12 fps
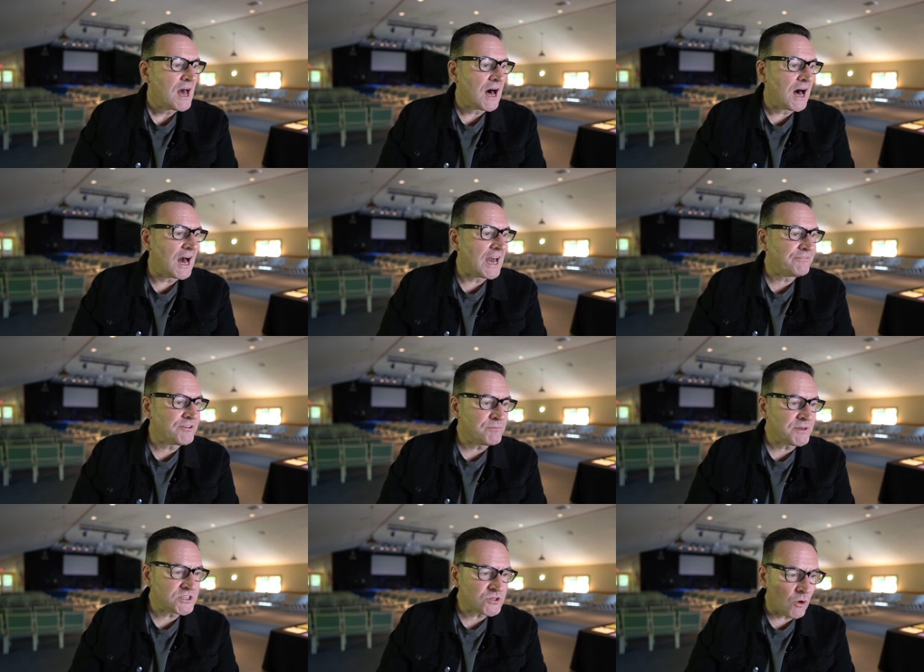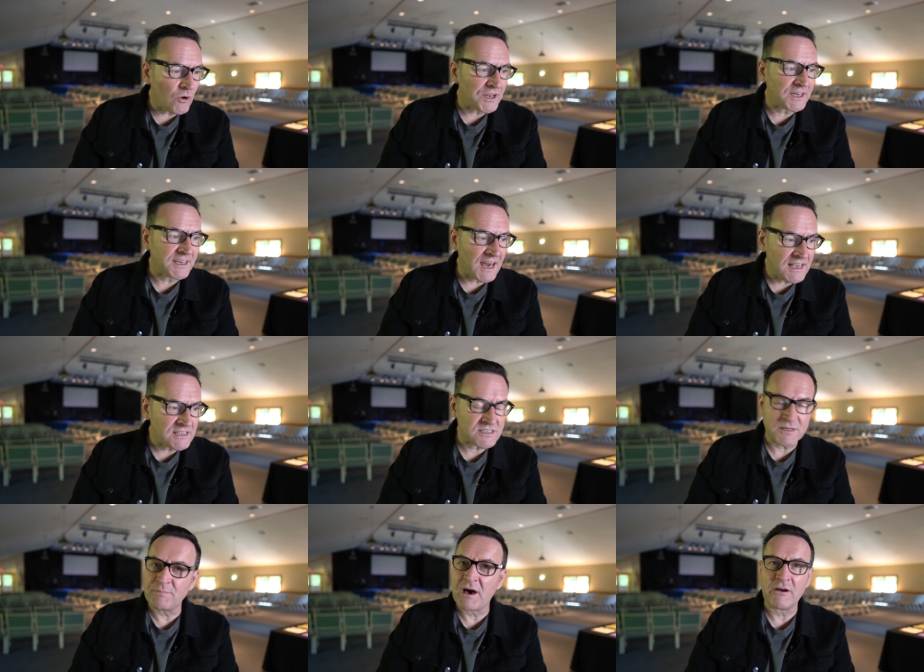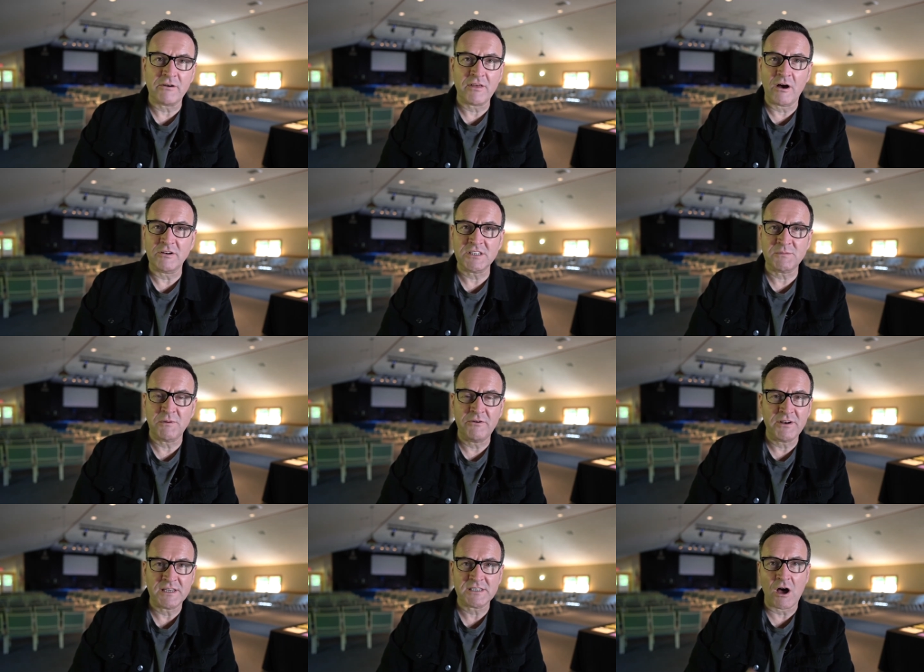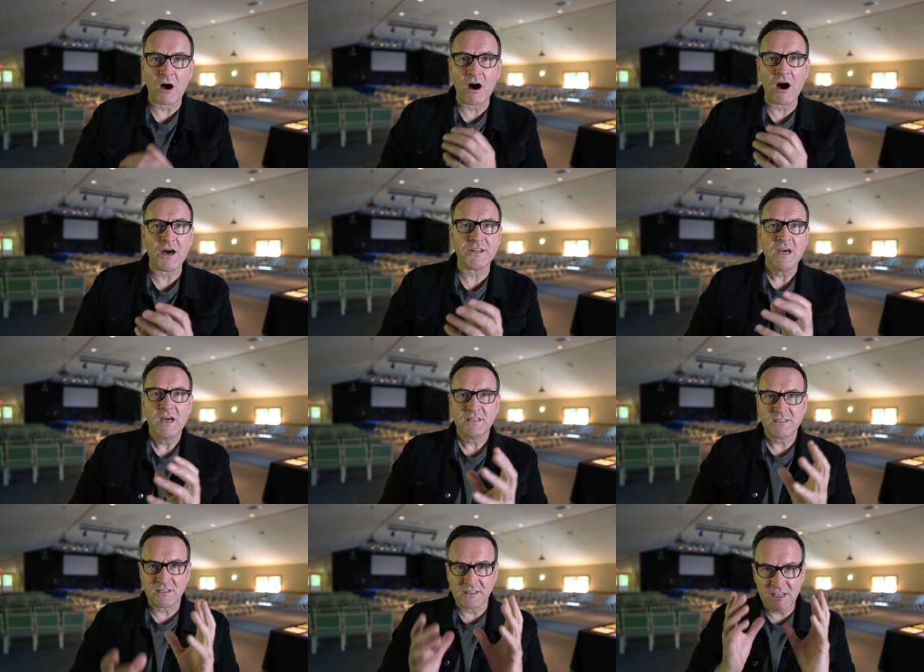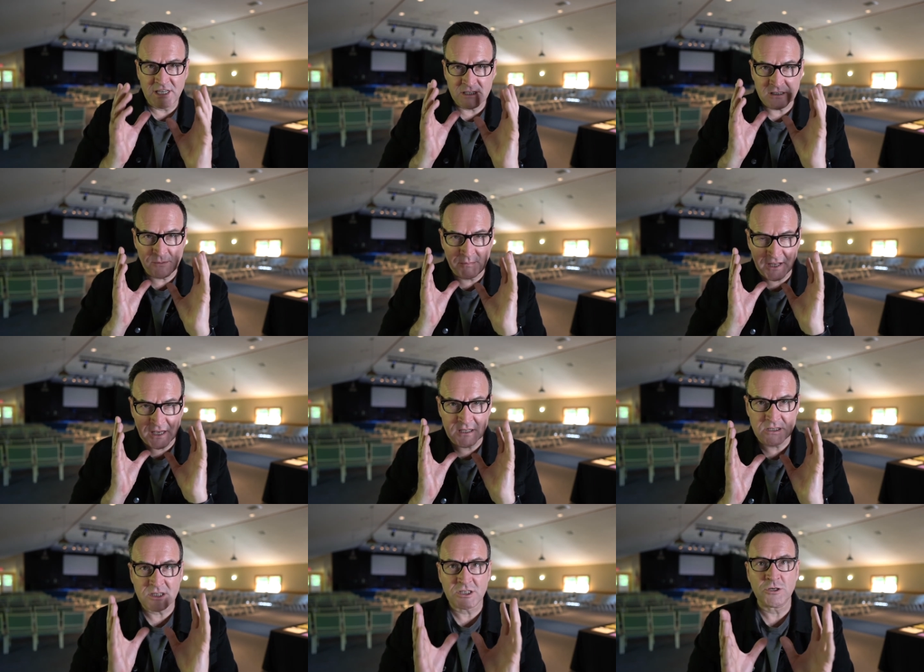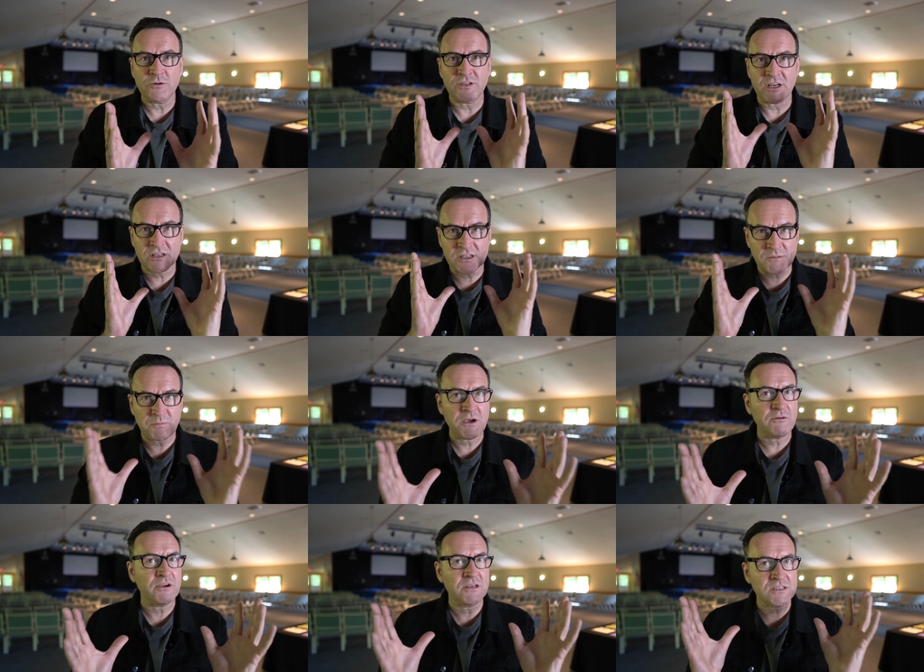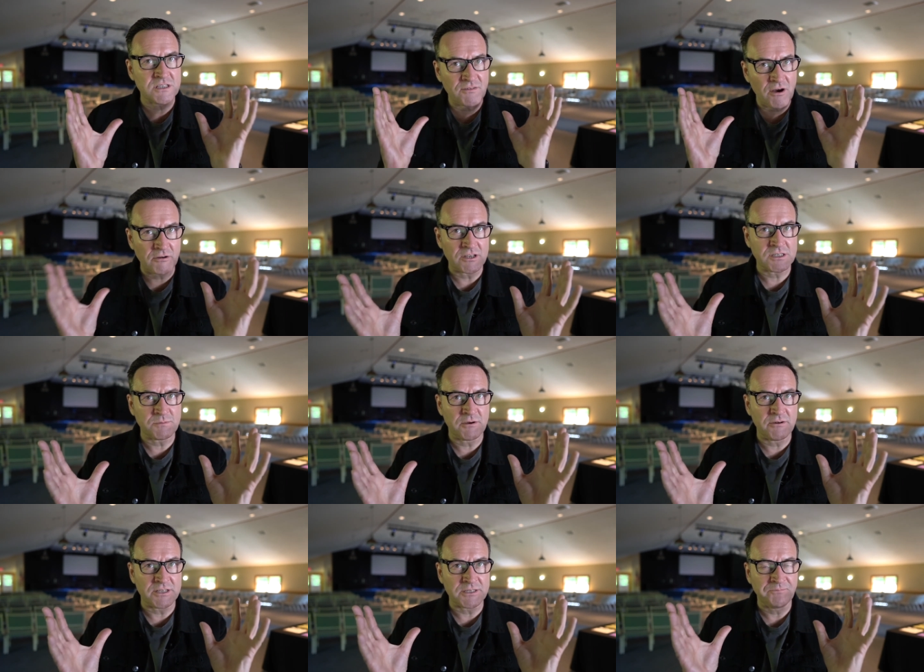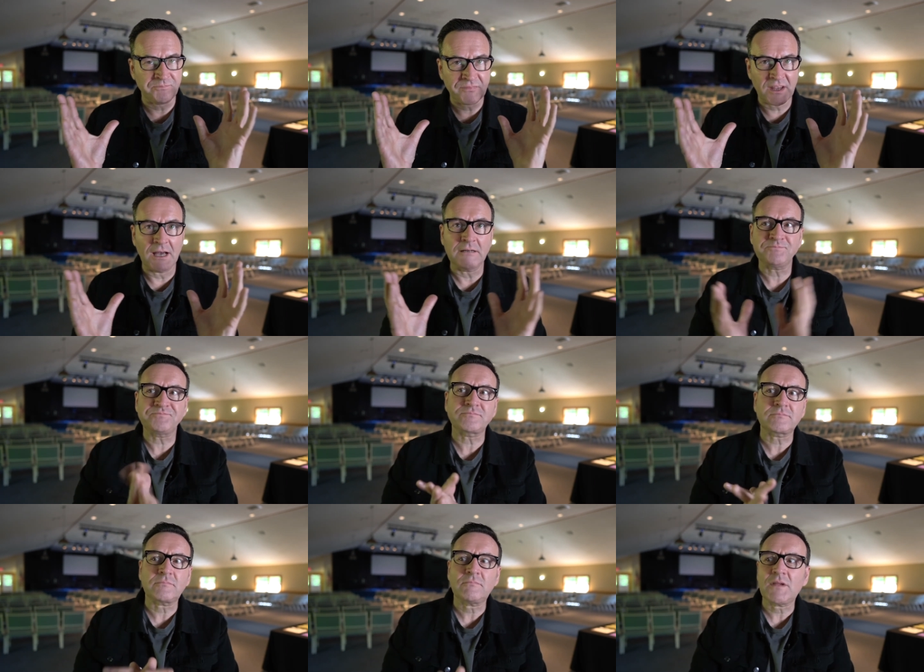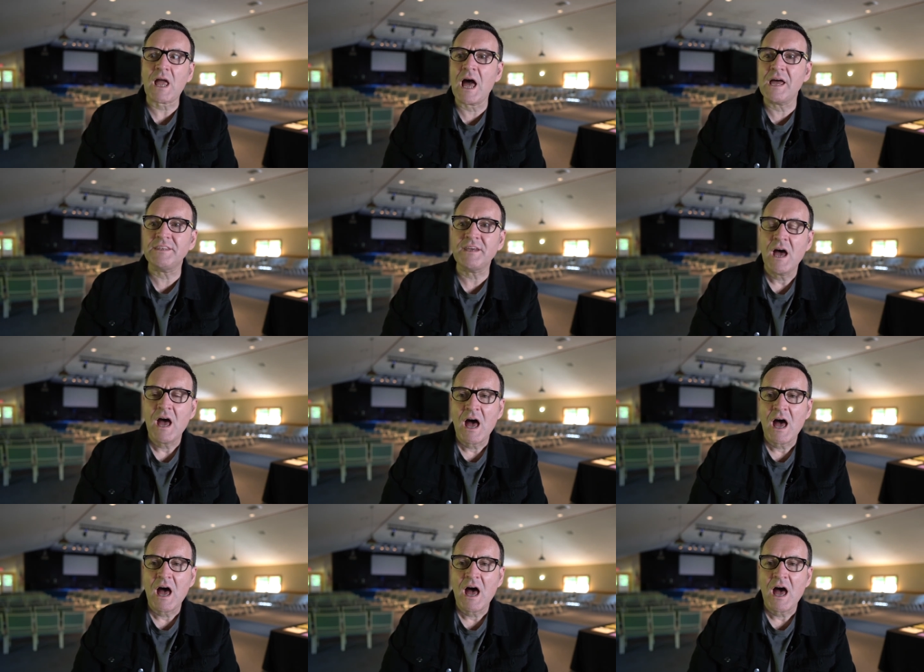If you've been taught against the power of the Holy Spirit, it's hard to lead somebody into the experience of Holy Spirit. Yeah? And